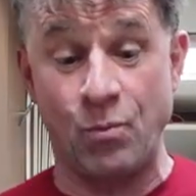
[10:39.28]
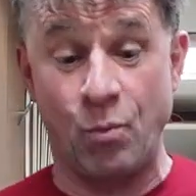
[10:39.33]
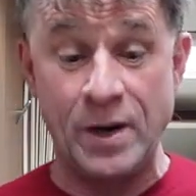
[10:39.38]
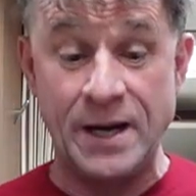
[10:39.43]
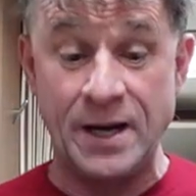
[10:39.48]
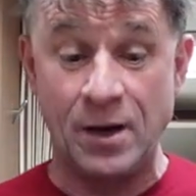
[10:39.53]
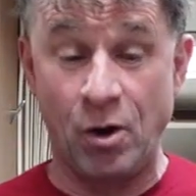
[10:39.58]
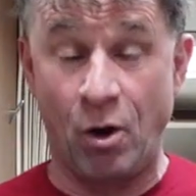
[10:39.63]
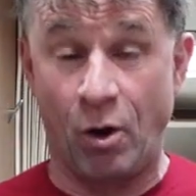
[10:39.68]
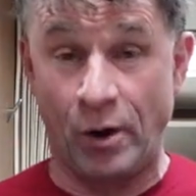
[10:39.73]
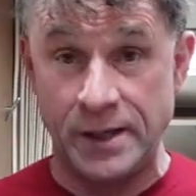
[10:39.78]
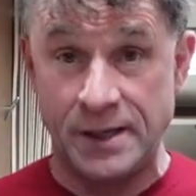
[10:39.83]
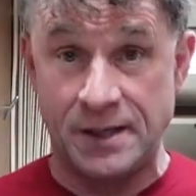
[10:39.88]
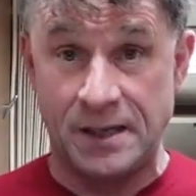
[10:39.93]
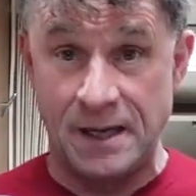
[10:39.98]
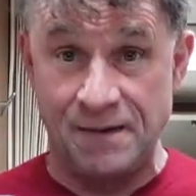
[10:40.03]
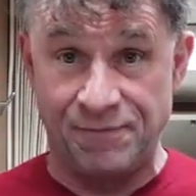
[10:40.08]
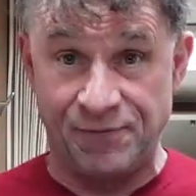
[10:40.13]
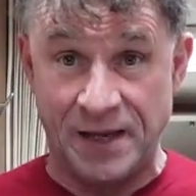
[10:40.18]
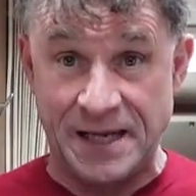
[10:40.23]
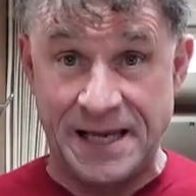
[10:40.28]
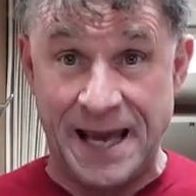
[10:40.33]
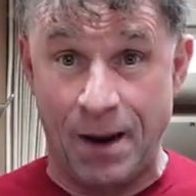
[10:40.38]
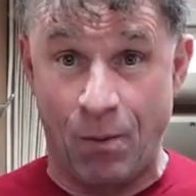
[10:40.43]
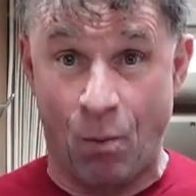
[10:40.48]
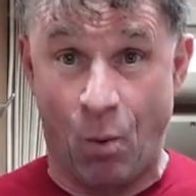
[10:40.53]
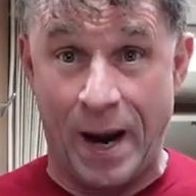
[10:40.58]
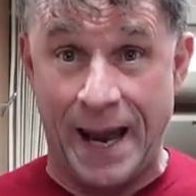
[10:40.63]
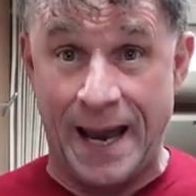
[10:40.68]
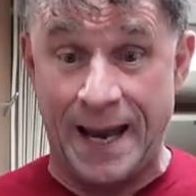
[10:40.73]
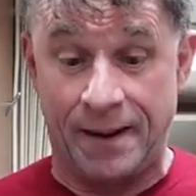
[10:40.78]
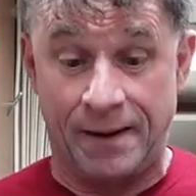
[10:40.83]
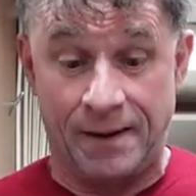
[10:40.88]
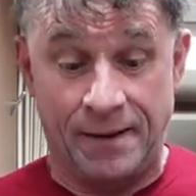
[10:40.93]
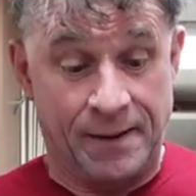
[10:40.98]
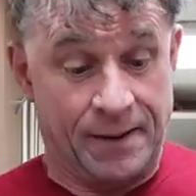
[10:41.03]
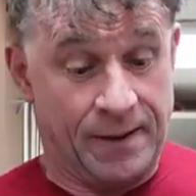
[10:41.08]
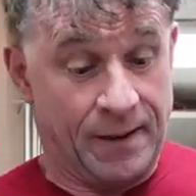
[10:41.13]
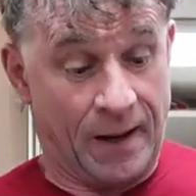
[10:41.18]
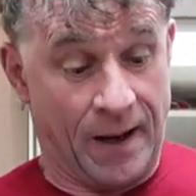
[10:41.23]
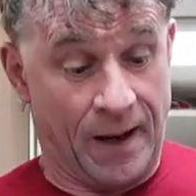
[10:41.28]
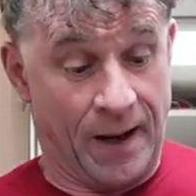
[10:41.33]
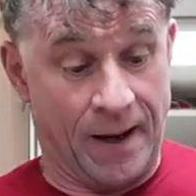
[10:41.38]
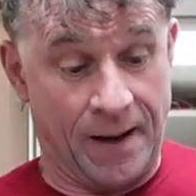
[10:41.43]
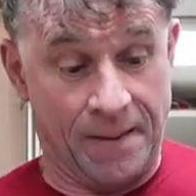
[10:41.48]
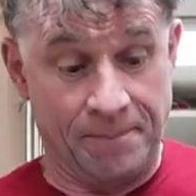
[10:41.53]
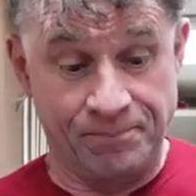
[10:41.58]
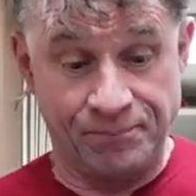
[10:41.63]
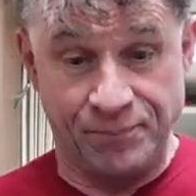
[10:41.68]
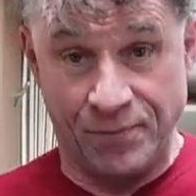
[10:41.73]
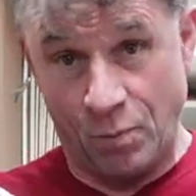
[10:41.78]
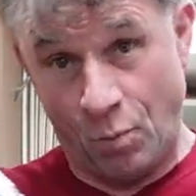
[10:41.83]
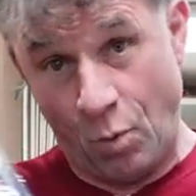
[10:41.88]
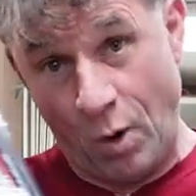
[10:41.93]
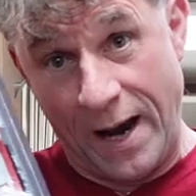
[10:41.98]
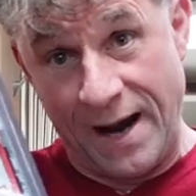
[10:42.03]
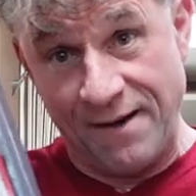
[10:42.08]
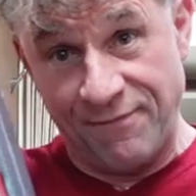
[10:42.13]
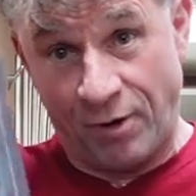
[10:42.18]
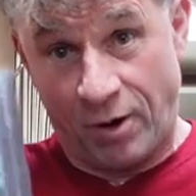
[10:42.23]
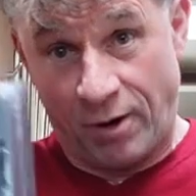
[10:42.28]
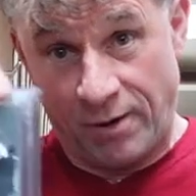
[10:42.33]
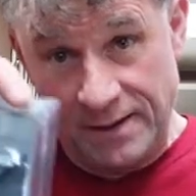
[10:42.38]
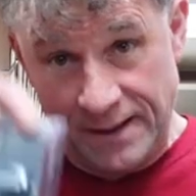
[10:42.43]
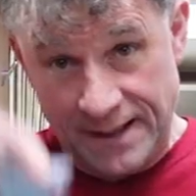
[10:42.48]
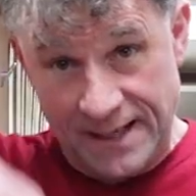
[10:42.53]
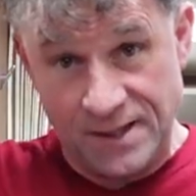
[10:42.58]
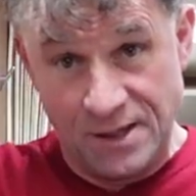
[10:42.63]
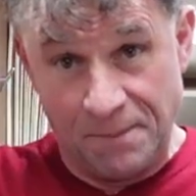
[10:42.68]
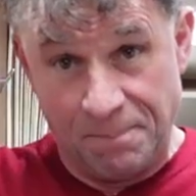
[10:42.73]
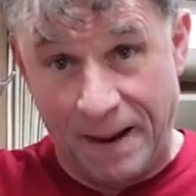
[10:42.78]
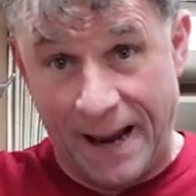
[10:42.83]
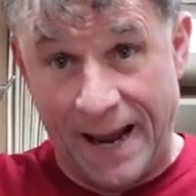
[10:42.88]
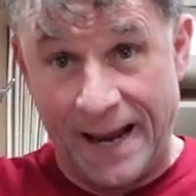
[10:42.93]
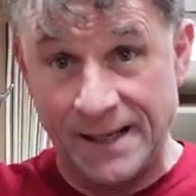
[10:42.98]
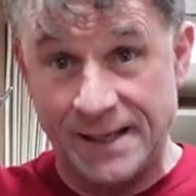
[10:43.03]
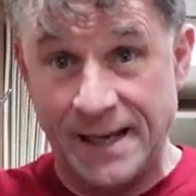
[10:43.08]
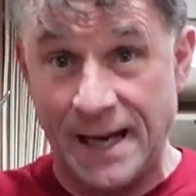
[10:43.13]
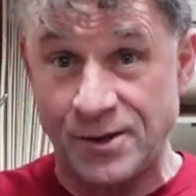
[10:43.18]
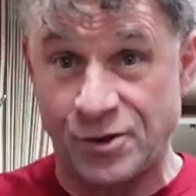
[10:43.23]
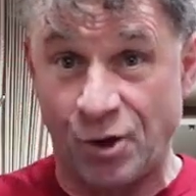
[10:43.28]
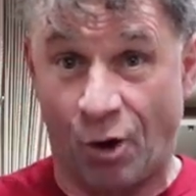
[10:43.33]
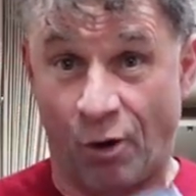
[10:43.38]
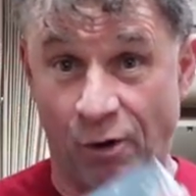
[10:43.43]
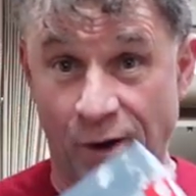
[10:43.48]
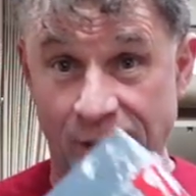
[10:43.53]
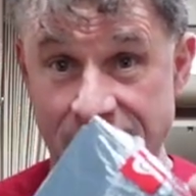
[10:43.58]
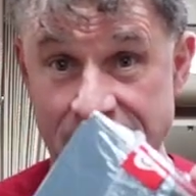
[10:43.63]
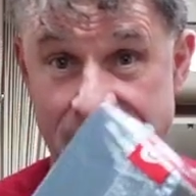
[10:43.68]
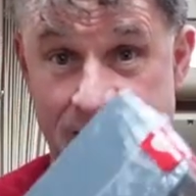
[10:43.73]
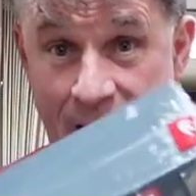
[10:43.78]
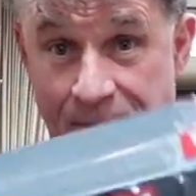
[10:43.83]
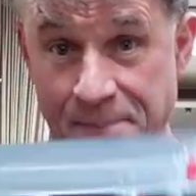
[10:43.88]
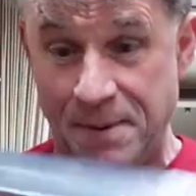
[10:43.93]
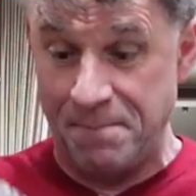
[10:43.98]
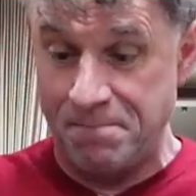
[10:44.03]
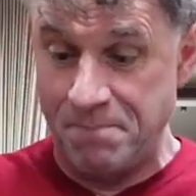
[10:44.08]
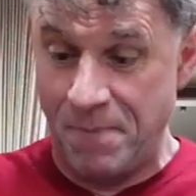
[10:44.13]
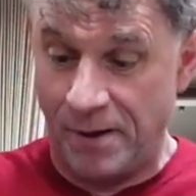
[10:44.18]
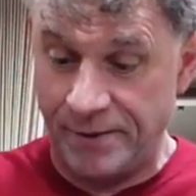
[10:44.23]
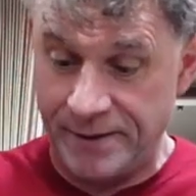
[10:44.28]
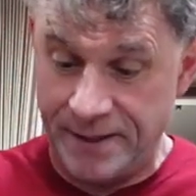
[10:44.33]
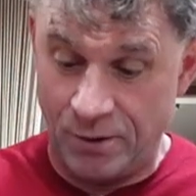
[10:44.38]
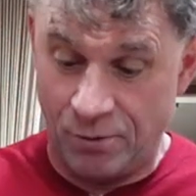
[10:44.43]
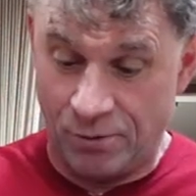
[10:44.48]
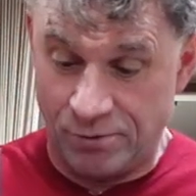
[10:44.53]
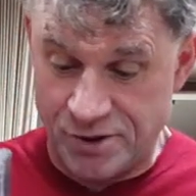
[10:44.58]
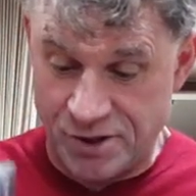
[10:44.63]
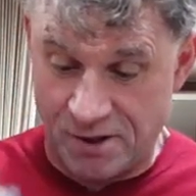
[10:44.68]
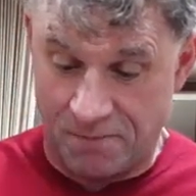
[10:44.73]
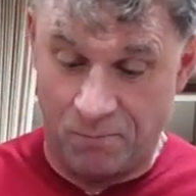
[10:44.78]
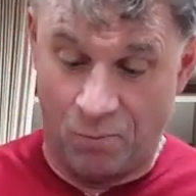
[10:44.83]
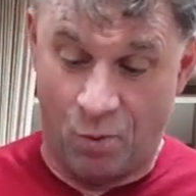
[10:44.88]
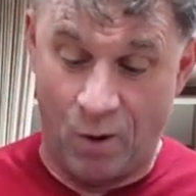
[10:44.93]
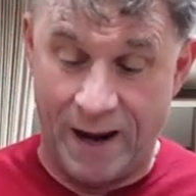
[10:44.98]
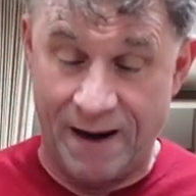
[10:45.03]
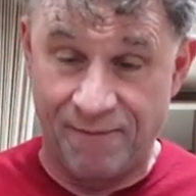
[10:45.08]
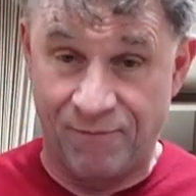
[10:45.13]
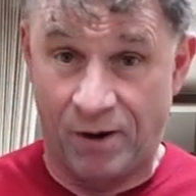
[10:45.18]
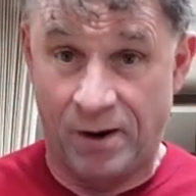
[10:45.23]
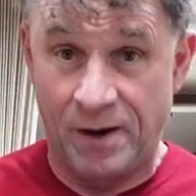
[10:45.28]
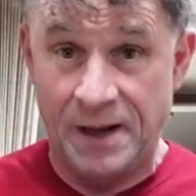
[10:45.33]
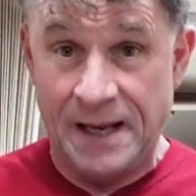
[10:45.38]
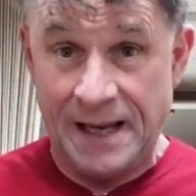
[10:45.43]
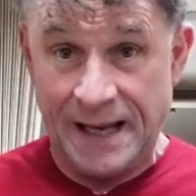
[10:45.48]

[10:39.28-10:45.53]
we like, if they get wet, whatever, in the bag, get dirty, get a bit muddy or something, whatever,